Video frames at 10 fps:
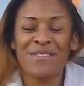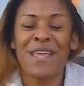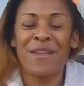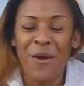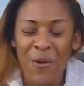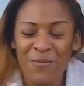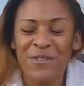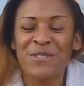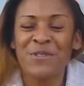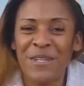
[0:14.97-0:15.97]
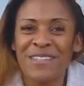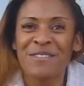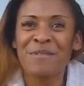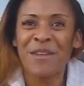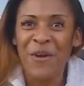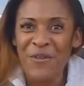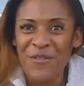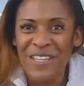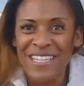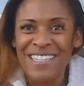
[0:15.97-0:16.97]
of staying home for two years with
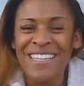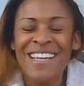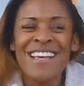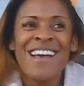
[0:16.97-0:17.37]
COVID.